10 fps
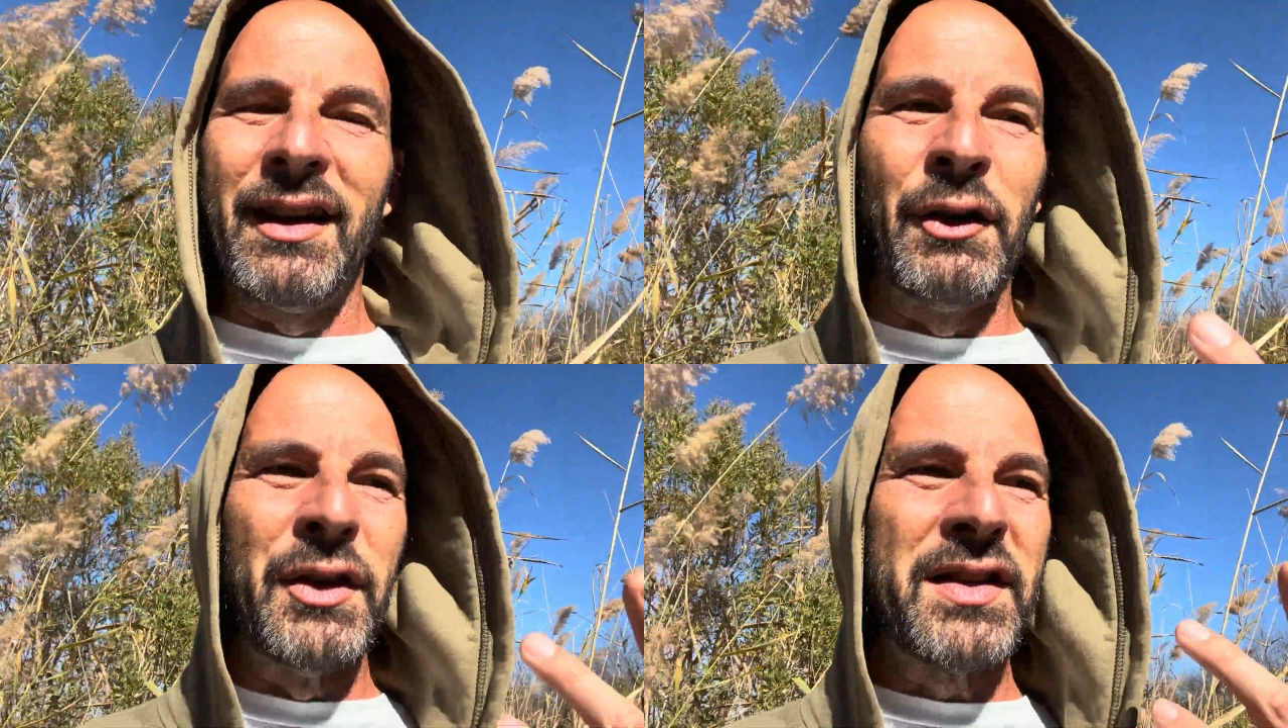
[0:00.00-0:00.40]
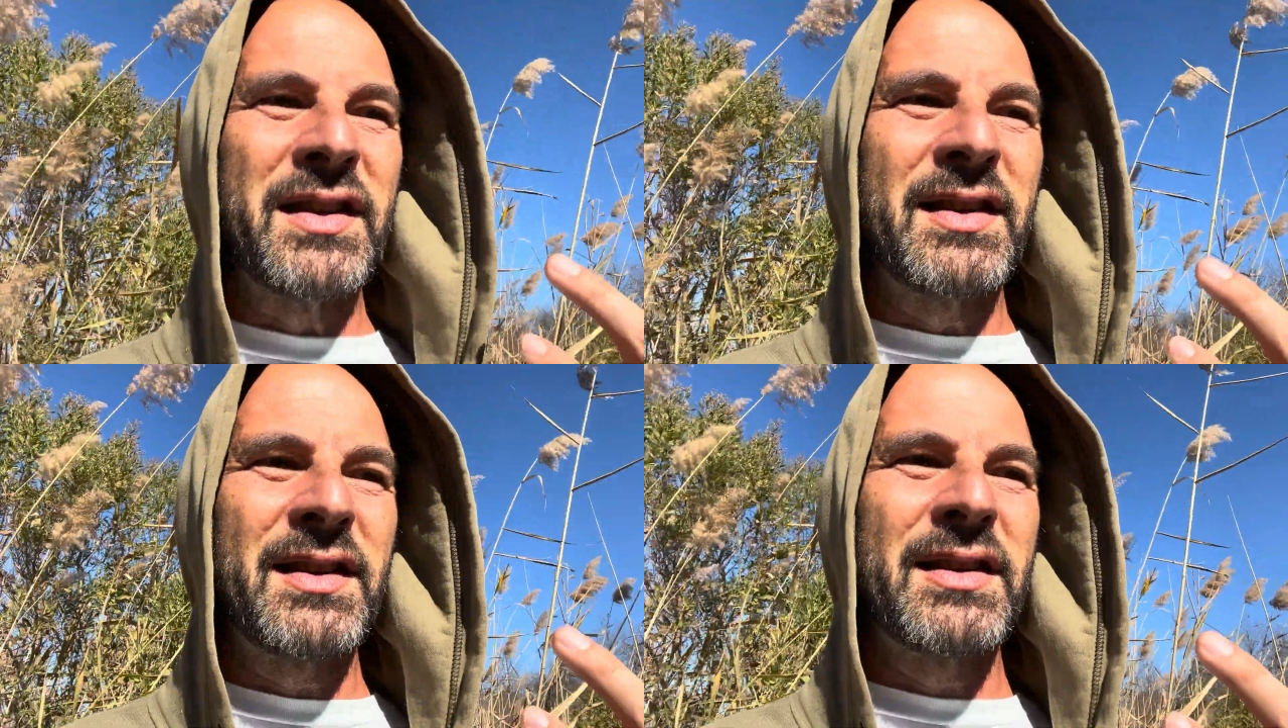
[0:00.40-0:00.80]
This
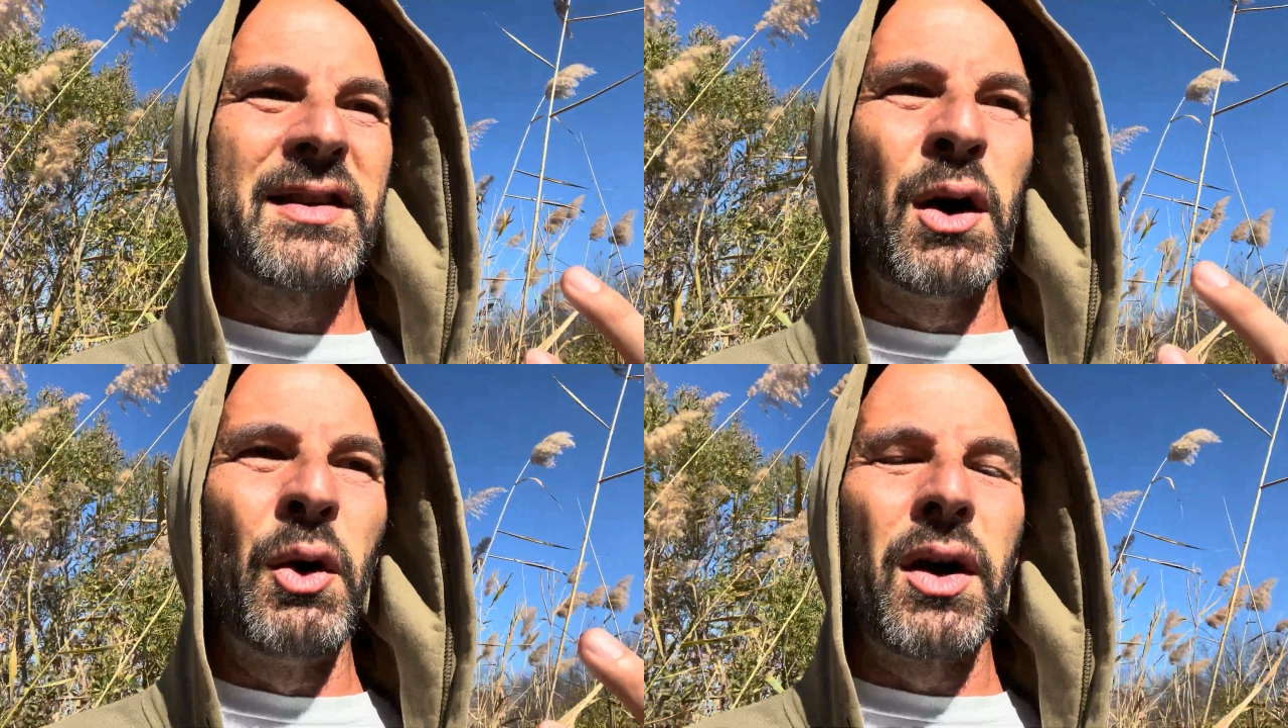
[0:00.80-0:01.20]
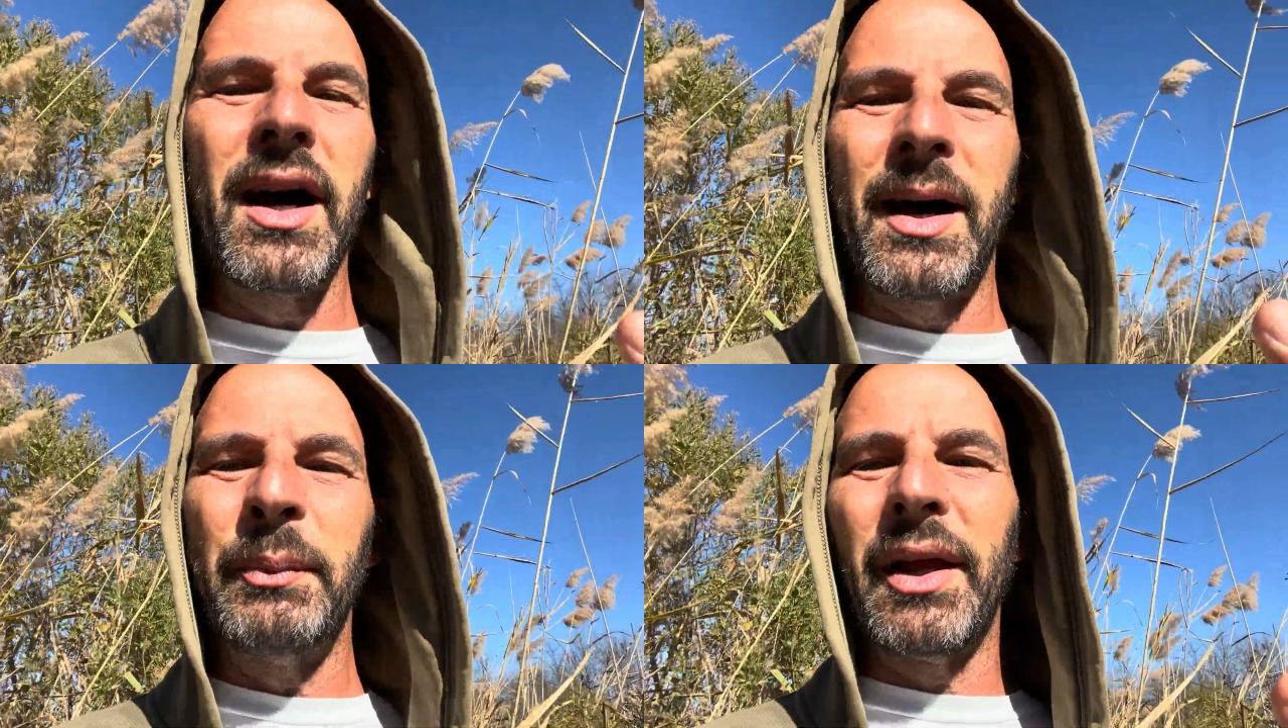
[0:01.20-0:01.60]
is so
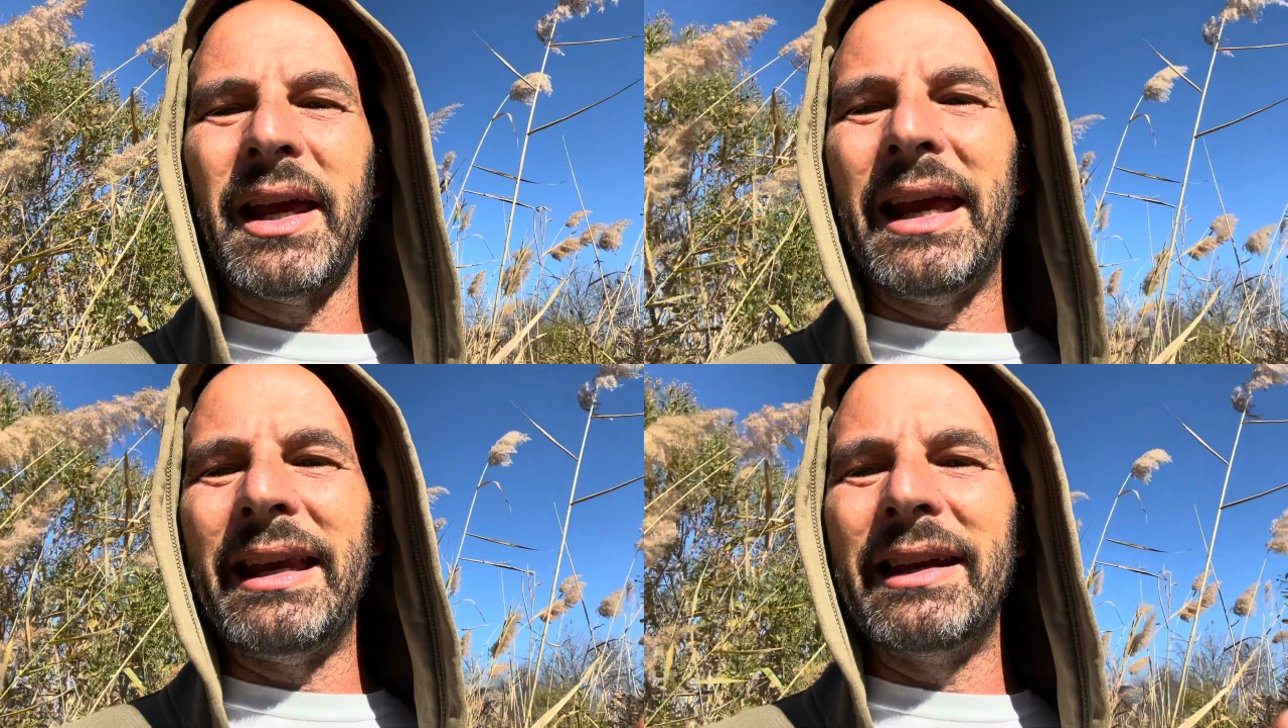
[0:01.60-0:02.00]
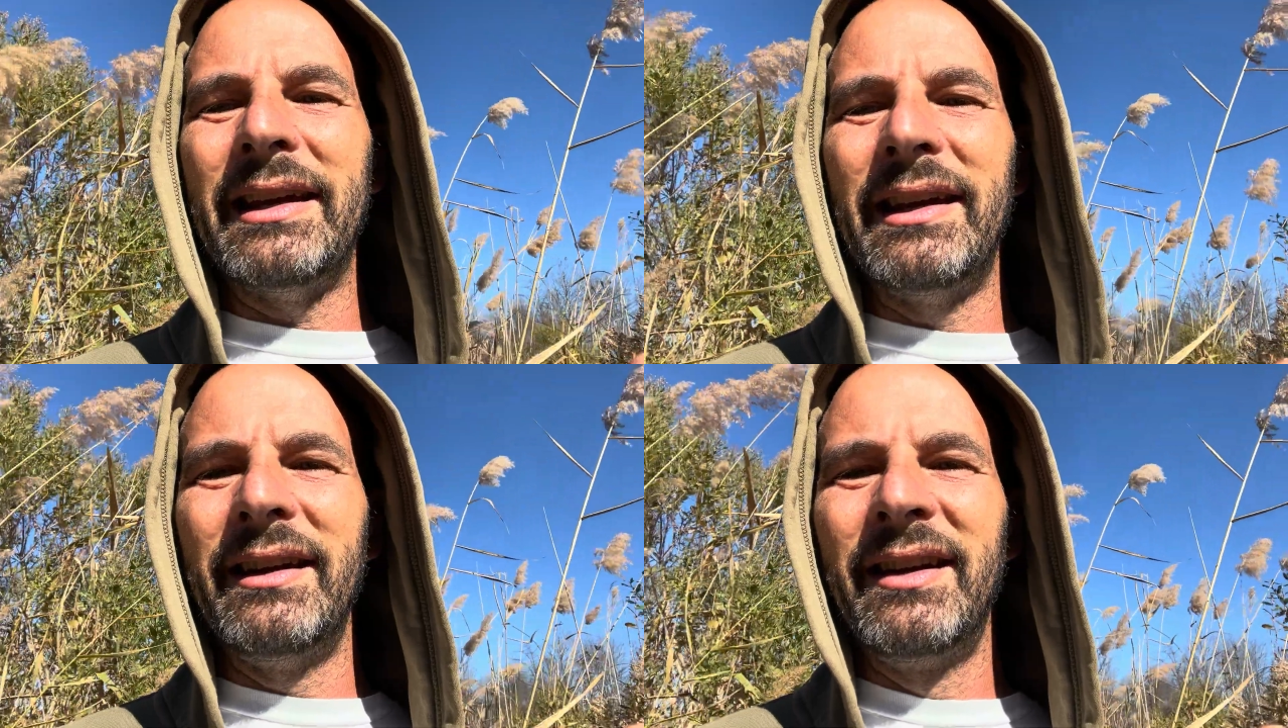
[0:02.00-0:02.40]
complicated.